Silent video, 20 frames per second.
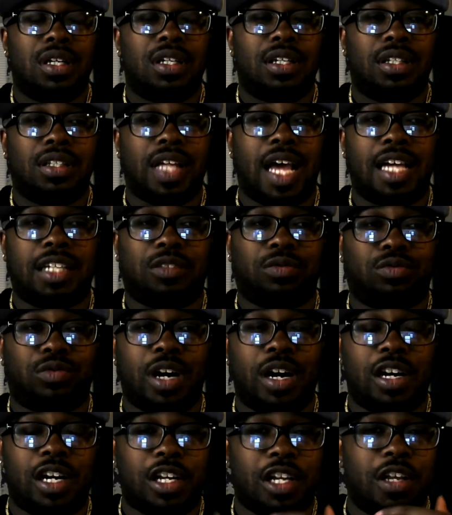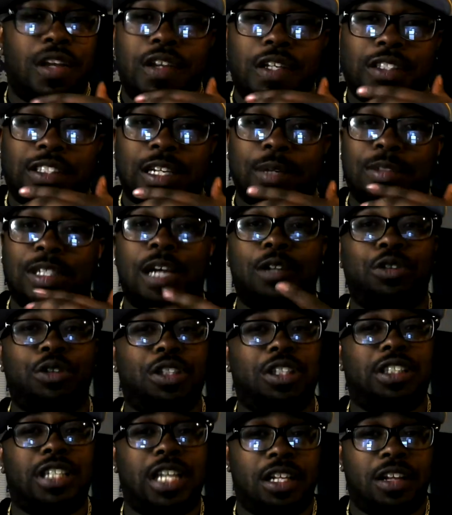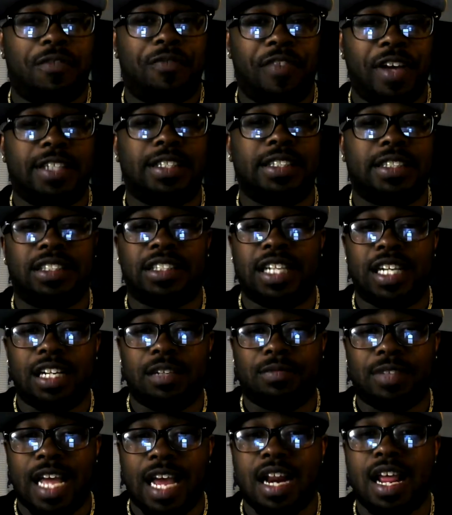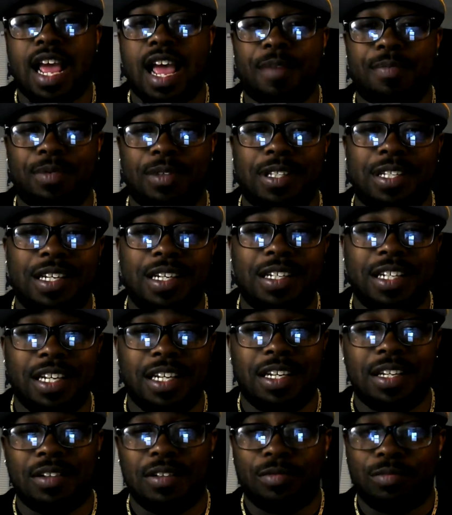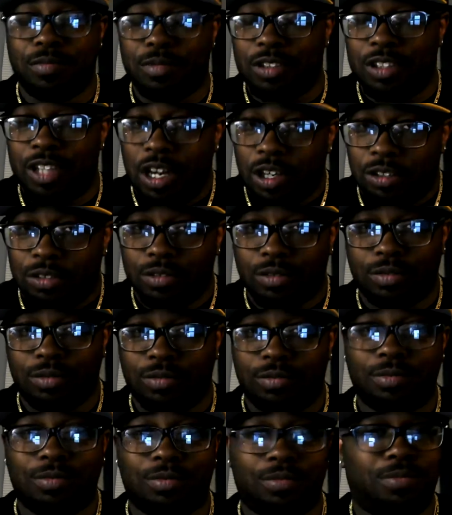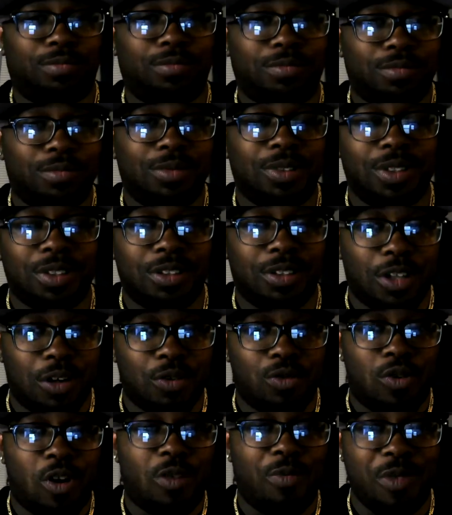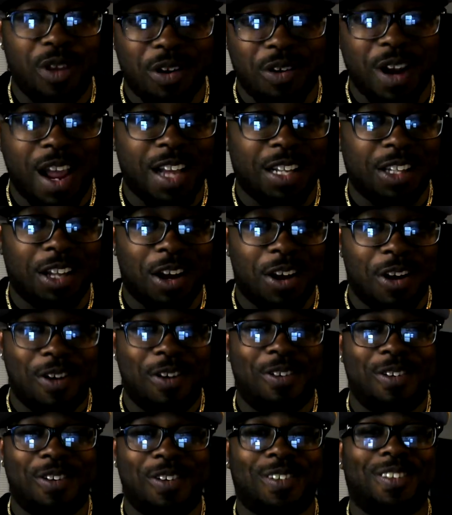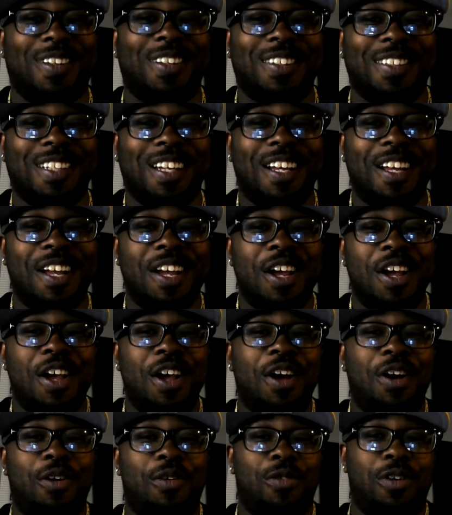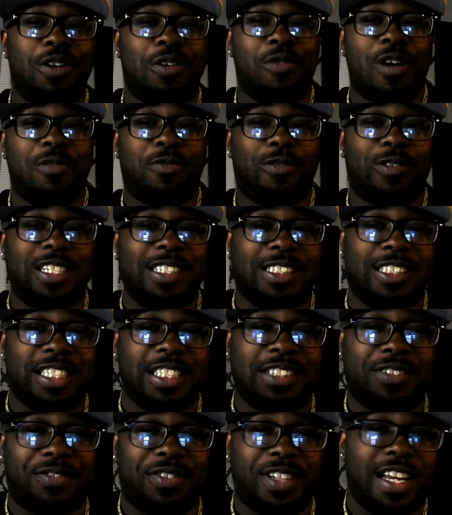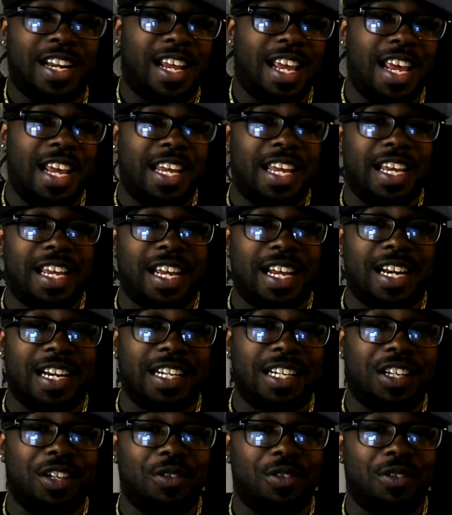that's rare. Sometimes you can tell a fix is in if that happens. Don't quote me on that though. When the referee sees fit, he can,